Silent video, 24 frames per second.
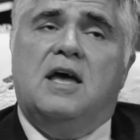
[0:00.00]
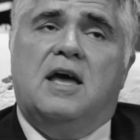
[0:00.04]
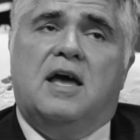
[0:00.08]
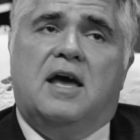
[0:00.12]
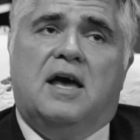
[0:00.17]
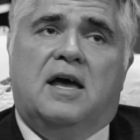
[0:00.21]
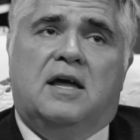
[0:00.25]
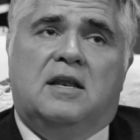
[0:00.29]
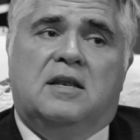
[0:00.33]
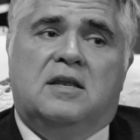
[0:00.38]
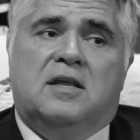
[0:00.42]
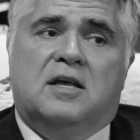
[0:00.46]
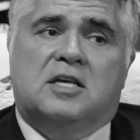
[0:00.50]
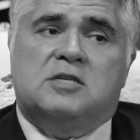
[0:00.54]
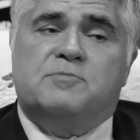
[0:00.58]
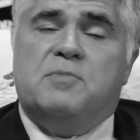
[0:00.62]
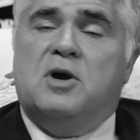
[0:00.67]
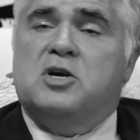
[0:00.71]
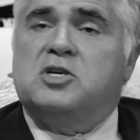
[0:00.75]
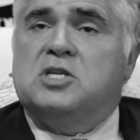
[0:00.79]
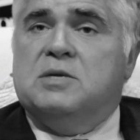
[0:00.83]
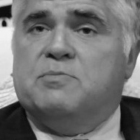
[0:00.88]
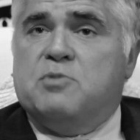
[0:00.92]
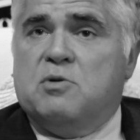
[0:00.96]
and
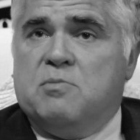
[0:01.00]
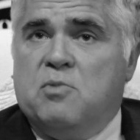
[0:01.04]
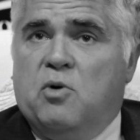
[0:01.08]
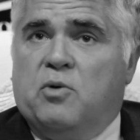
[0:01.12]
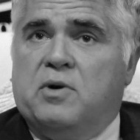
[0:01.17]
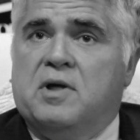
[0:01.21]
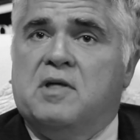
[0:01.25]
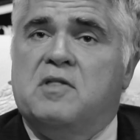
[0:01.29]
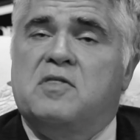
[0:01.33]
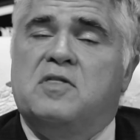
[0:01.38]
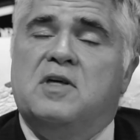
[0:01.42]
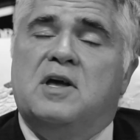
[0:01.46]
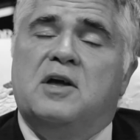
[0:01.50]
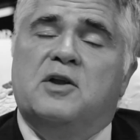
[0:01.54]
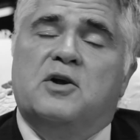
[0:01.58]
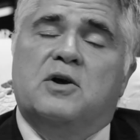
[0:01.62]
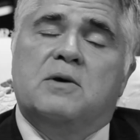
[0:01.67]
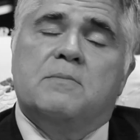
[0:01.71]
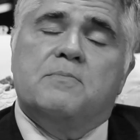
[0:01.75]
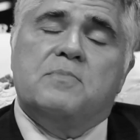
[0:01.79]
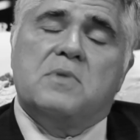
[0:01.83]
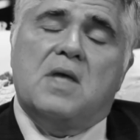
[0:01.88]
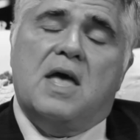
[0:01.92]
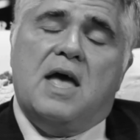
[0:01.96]
especially promoting theater.